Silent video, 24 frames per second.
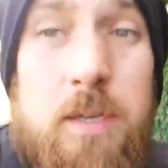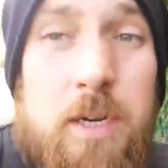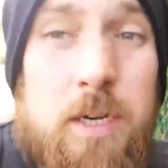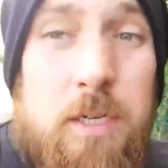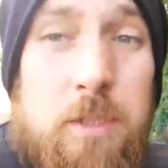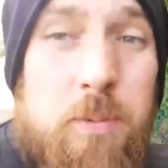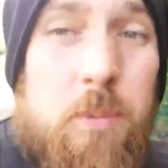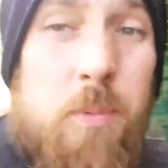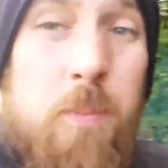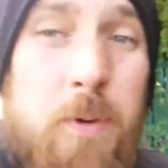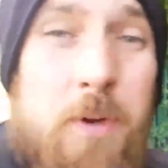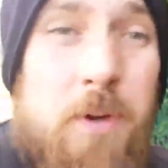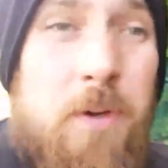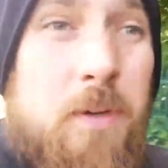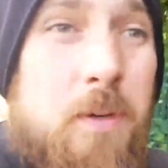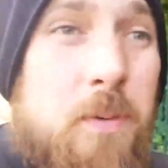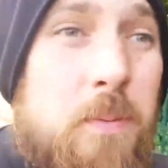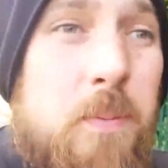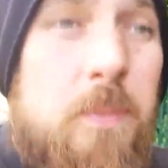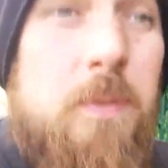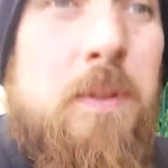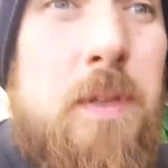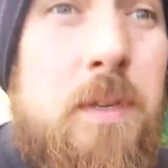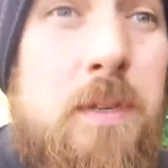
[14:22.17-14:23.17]
I changed my
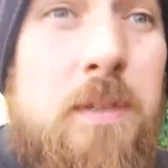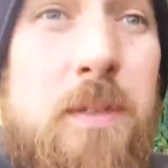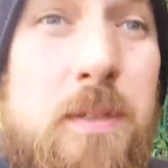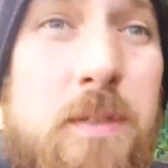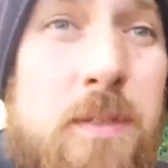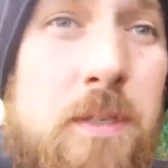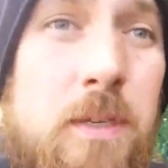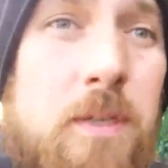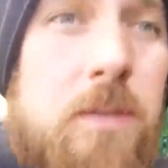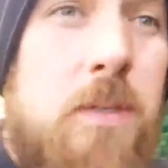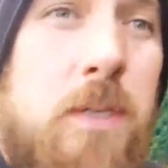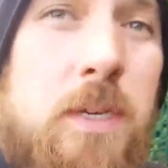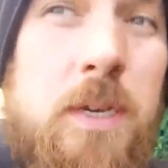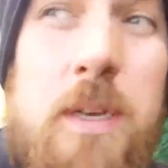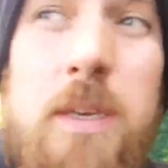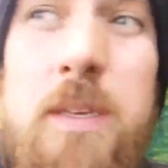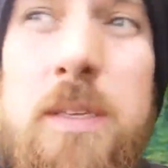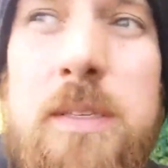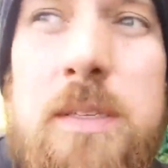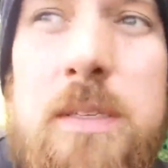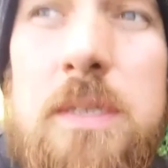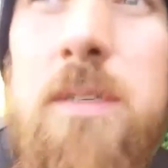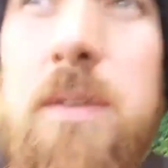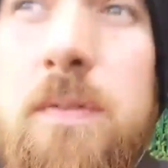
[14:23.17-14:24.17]
mind within two
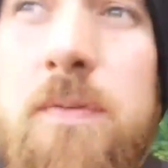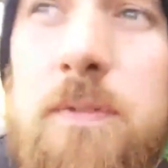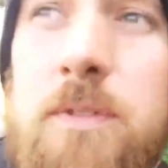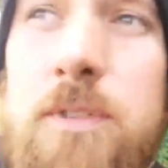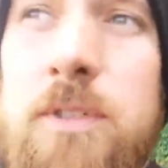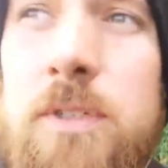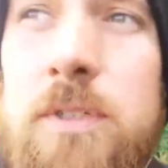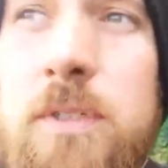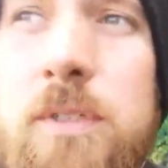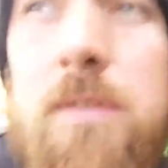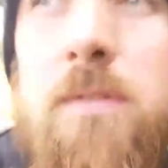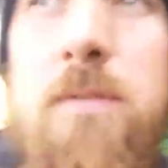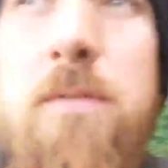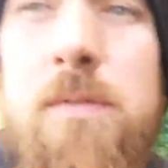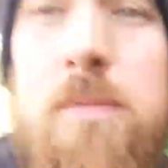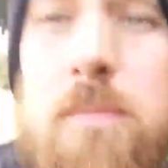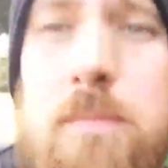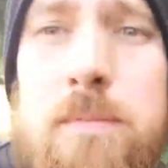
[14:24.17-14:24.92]
seconds because I've just